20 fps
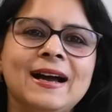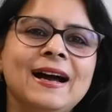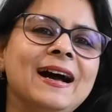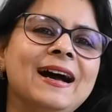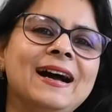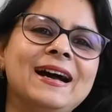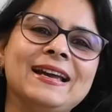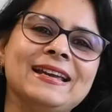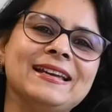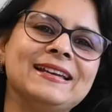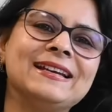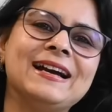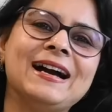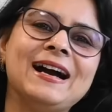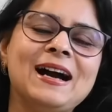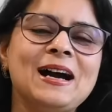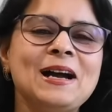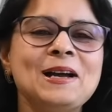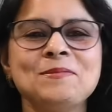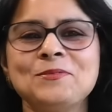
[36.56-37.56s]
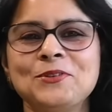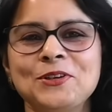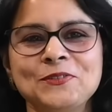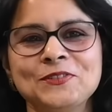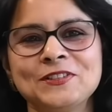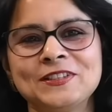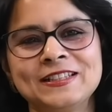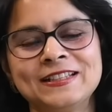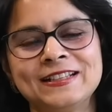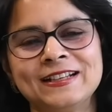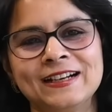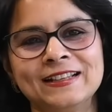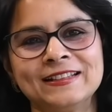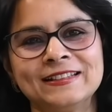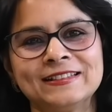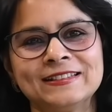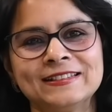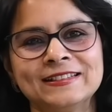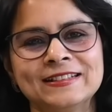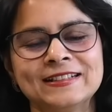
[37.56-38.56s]
Hi, I'm Revanthi Kant,
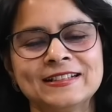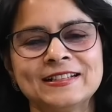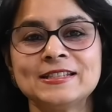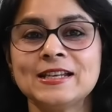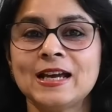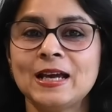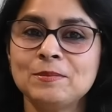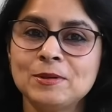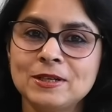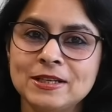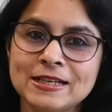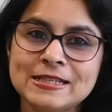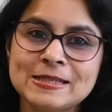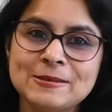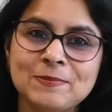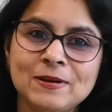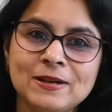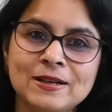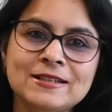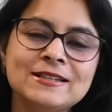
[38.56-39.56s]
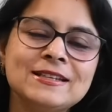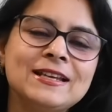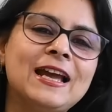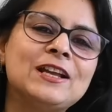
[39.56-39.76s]
diamond expert